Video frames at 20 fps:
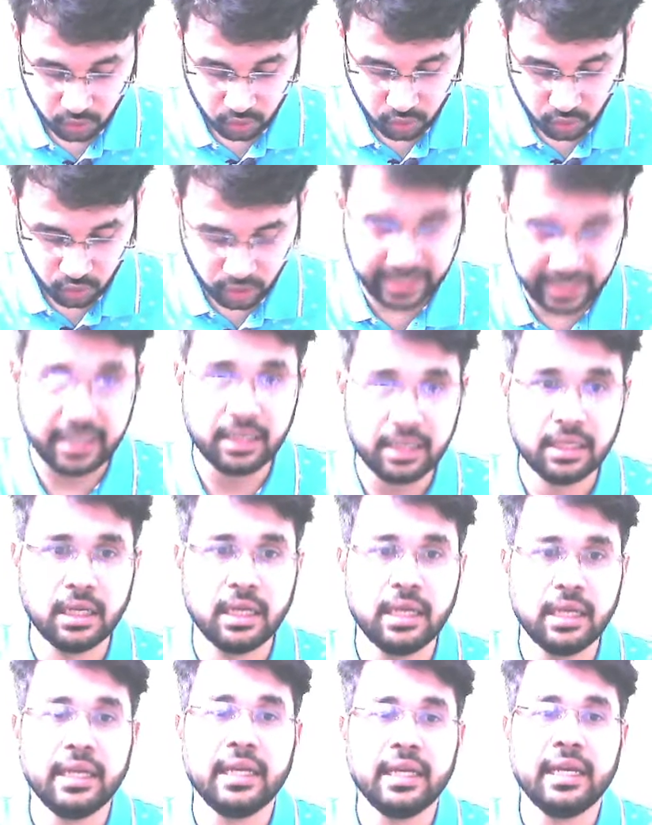Okay,
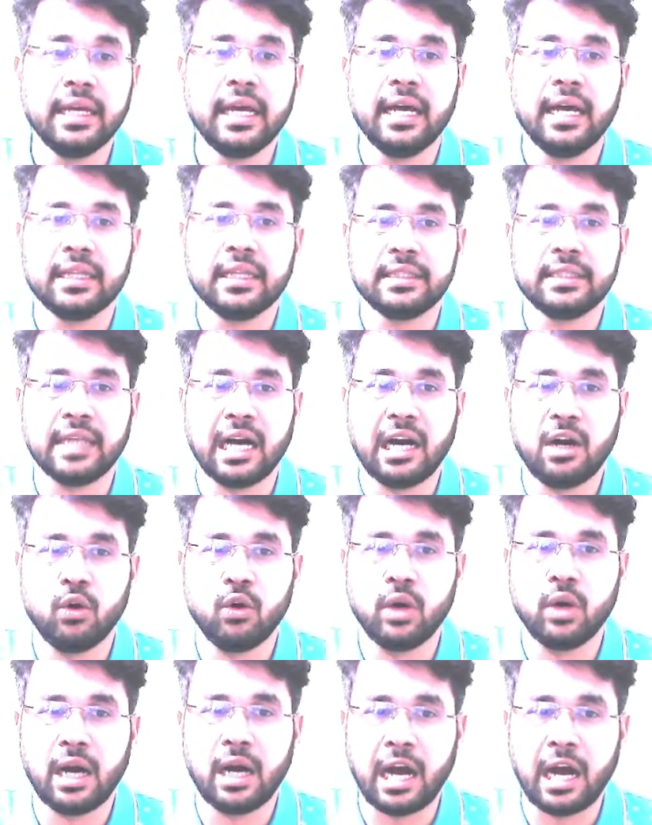
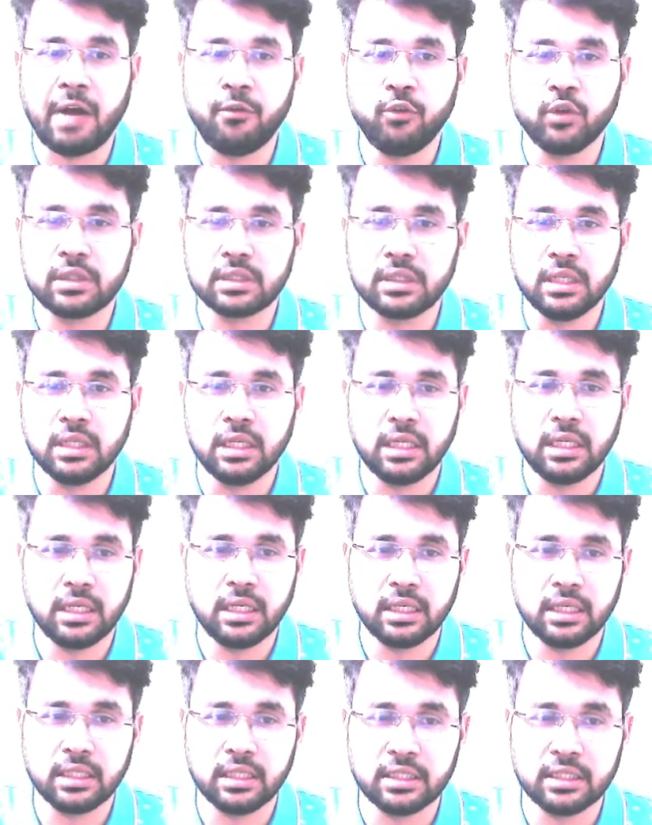now I would
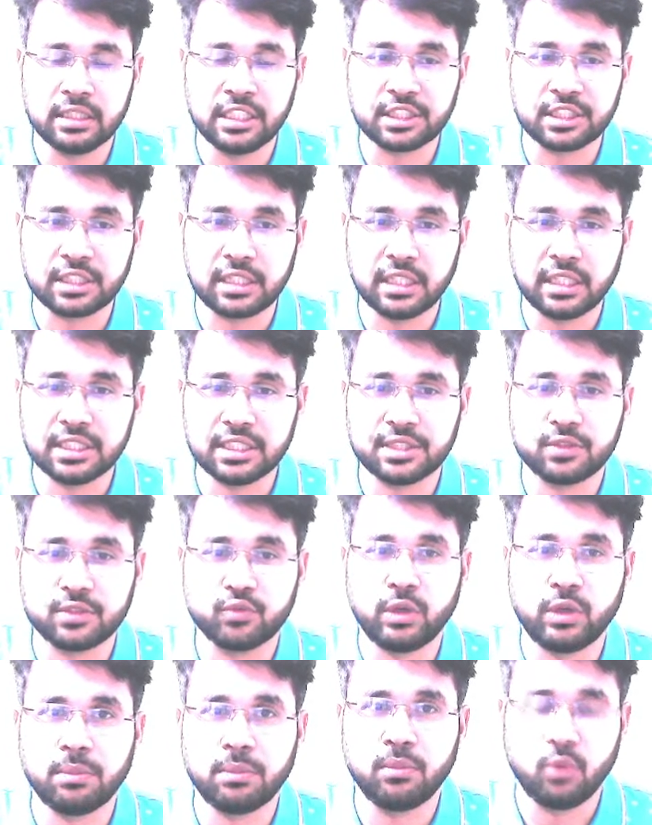discuss
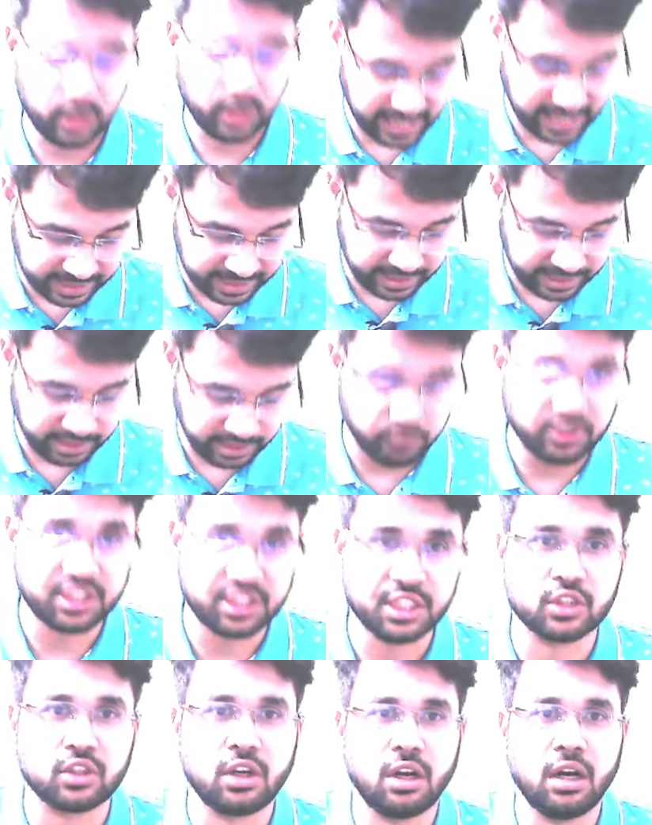one more technique, which
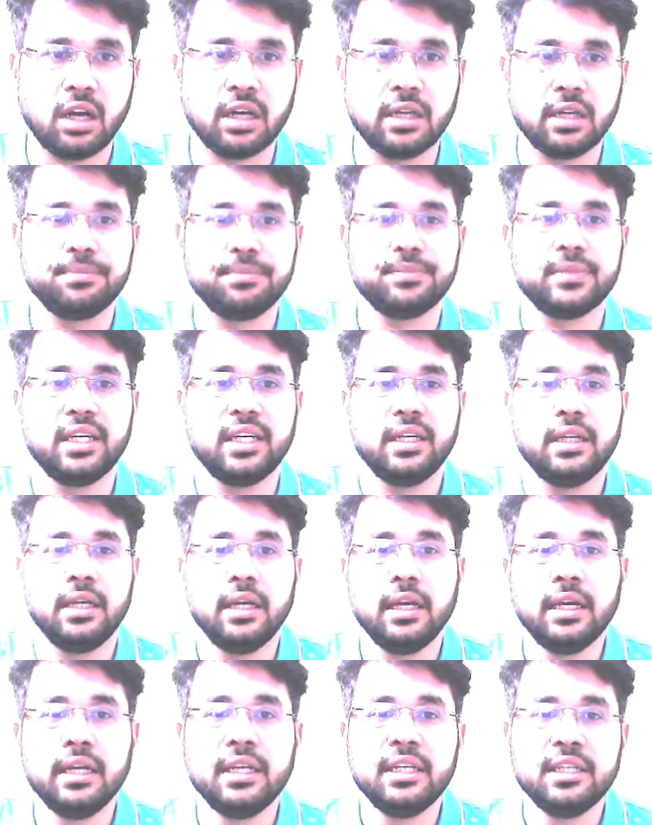is called
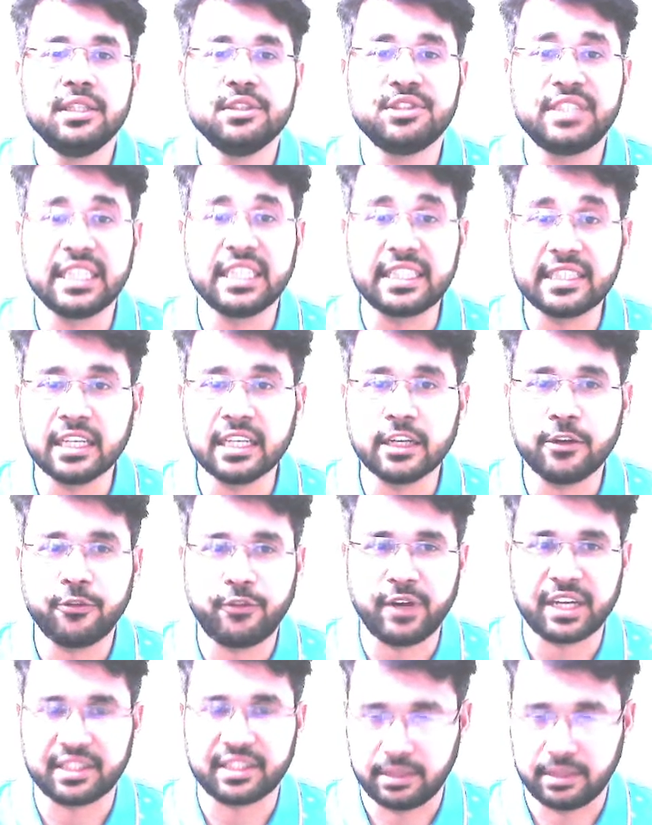Zickner
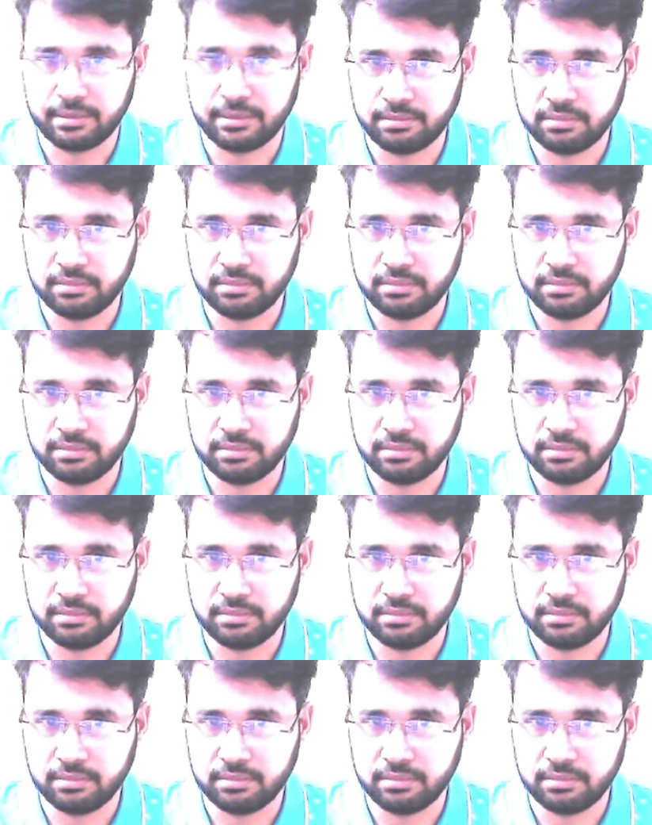effect.